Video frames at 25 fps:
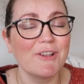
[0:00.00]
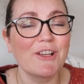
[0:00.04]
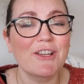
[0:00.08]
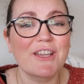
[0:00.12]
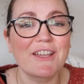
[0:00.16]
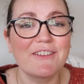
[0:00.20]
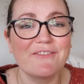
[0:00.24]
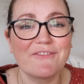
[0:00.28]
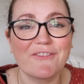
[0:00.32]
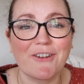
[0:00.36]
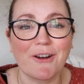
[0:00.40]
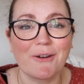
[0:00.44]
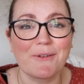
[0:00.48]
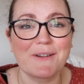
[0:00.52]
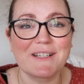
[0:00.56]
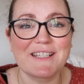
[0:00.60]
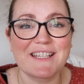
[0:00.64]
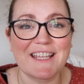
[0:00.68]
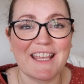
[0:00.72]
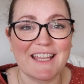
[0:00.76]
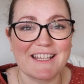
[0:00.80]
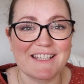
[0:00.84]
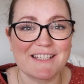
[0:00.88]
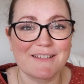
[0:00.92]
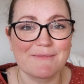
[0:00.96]
looking forward to
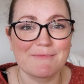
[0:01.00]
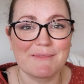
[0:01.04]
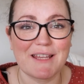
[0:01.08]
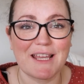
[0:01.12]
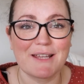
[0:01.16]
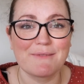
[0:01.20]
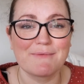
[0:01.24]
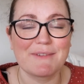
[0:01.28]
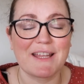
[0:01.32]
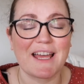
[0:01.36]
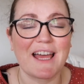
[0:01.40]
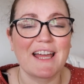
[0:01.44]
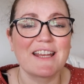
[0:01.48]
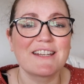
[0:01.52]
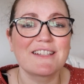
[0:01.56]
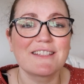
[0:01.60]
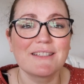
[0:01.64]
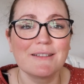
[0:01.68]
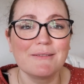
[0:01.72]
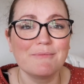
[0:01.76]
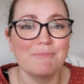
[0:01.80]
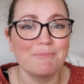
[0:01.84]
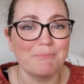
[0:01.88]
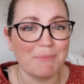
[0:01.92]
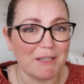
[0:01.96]
getting some time to
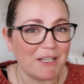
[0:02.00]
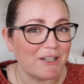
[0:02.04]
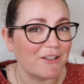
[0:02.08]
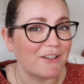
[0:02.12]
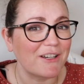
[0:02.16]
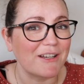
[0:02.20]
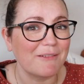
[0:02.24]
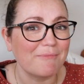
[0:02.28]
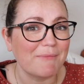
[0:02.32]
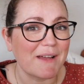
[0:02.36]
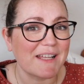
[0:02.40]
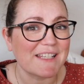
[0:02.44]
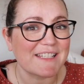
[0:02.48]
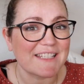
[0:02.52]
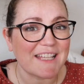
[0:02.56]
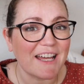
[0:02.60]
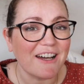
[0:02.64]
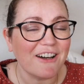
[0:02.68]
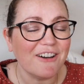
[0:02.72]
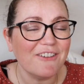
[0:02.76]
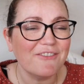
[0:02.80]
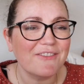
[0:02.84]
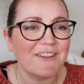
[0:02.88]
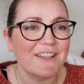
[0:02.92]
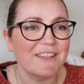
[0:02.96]
actually be on it
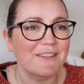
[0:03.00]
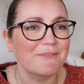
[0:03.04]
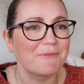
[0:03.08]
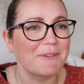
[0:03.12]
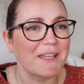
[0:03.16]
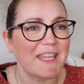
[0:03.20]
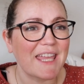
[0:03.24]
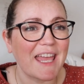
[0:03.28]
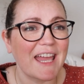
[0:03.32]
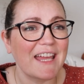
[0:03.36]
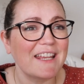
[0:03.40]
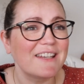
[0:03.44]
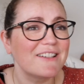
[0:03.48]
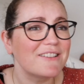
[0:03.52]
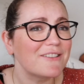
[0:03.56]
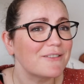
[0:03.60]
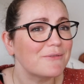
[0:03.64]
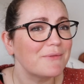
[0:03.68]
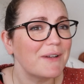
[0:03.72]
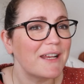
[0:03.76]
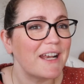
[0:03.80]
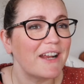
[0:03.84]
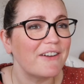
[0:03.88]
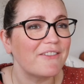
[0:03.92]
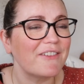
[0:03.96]
myself at the weekend or
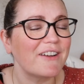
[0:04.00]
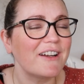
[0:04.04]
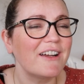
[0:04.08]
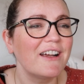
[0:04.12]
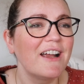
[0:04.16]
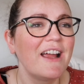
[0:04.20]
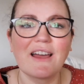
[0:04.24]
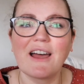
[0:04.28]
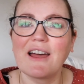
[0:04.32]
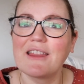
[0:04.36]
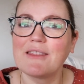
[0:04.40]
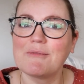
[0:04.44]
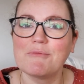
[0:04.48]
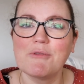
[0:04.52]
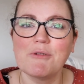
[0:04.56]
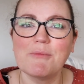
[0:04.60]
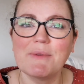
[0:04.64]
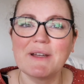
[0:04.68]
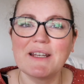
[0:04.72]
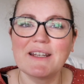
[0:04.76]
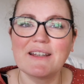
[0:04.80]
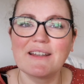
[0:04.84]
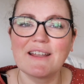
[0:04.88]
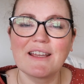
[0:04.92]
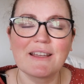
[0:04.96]
whenever. At the
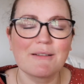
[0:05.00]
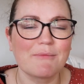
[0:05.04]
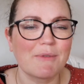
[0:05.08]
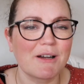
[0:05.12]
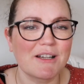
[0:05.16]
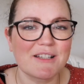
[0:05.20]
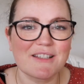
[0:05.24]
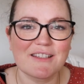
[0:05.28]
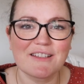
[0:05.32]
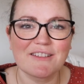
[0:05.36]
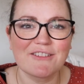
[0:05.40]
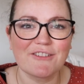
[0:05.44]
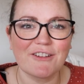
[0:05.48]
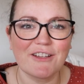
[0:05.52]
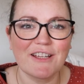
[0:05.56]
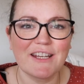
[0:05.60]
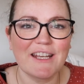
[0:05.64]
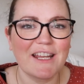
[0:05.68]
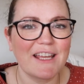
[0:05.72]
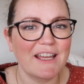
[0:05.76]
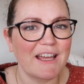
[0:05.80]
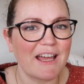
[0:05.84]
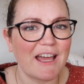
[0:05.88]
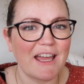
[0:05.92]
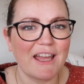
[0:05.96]
moment, Ingmar's enjoying
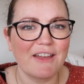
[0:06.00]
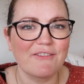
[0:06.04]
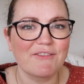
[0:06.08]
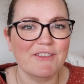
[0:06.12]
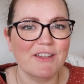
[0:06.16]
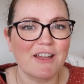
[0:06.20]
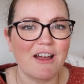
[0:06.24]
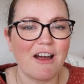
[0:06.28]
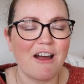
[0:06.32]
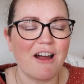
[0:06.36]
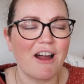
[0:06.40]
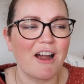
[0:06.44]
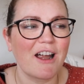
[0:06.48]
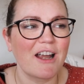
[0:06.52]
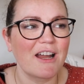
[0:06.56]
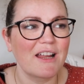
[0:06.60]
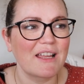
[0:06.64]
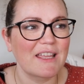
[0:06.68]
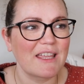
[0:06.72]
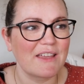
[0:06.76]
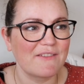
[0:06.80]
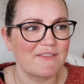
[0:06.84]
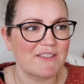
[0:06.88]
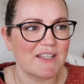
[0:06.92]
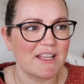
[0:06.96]
it. I have the car.
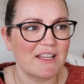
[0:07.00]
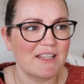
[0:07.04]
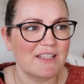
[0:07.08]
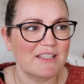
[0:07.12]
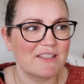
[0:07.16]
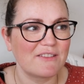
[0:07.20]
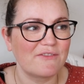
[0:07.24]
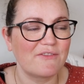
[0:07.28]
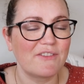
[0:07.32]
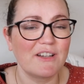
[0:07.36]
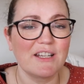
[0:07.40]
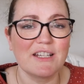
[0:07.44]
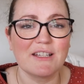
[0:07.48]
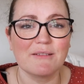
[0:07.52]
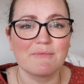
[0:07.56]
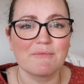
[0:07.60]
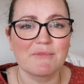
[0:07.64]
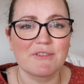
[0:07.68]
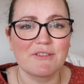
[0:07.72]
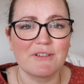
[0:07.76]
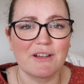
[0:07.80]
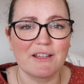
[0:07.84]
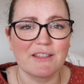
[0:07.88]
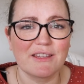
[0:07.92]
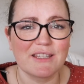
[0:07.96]
It gives us the freedom
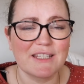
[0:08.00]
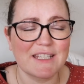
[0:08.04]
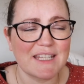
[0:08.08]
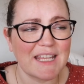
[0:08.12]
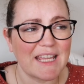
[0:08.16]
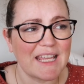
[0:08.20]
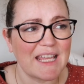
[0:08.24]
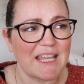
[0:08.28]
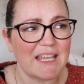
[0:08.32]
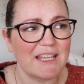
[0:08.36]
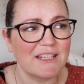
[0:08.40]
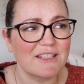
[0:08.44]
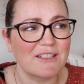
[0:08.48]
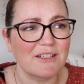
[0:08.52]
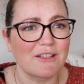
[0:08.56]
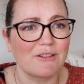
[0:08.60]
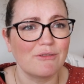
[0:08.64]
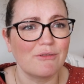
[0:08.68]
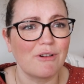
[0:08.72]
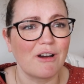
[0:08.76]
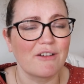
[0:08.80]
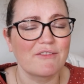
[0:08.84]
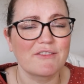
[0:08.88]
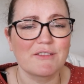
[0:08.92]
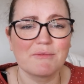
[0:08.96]
throughout the day to
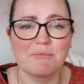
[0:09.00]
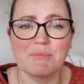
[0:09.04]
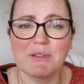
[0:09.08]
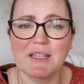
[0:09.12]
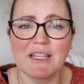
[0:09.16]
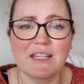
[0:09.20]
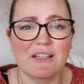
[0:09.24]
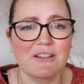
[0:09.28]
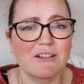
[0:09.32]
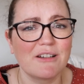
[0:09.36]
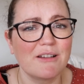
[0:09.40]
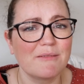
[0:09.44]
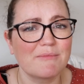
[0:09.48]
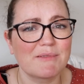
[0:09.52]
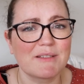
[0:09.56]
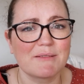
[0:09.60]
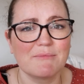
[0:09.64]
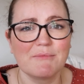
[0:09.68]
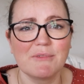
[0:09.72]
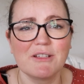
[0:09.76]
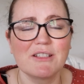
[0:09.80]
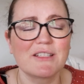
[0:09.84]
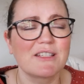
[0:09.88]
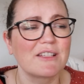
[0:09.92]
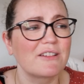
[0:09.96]
go off to play groups and
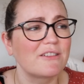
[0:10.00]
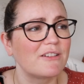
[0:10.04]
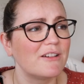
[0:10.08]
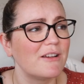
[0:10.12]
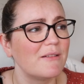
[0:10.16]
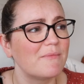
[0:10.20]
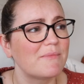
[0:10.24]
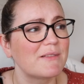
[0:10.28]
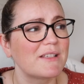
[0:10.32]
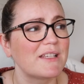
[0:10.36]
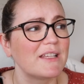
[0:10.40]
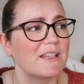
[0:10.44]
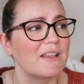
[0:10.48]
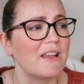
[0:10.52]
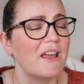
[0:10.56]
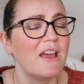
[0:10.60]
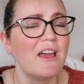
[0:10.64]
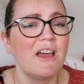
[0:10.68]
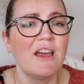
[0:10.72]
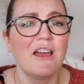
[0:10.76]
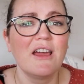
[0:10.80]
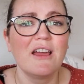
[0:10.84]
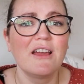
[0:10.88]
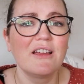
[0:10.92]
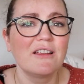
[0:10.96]
music groups and
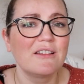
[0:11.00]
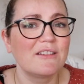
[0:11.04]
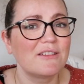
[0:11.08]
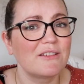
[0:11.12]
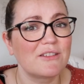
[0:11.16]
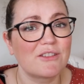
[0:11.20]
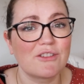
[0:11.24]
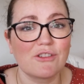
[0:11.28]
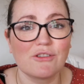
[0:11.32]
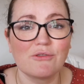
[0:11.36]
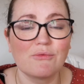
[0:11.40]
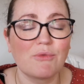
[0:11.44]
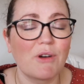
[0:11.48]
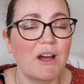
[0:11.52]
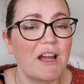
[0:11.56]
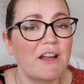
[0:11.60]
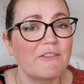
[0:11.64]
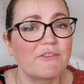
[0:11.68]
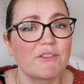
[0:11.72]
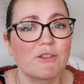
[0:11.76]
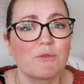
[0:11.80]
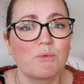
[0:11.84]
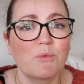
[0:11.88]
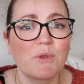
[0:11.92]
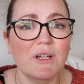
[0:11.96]
do
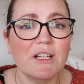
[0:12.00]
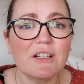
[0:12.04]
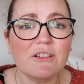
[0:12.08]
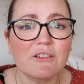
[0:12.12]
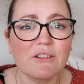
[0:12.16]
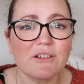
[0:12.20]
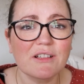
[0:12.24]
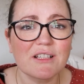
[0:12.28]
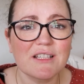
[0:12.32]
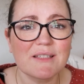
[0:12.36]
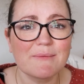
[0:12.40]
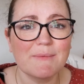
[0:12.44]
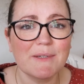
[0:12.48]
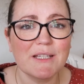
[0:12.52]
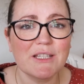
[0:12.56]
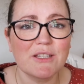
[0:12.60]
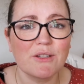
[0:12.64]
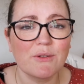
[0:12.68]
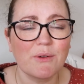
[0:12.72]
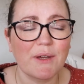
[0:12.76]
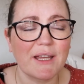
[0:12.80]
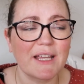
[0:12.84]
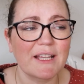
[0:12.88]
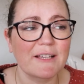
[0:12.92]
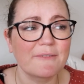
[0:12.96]
whatever we're going to be
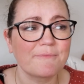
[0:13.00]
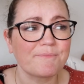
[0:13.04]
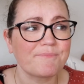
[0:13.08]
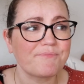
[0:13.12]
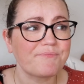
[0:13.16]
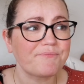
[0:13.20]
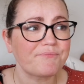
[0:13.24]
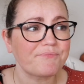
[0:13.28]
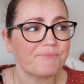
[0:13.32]
doing.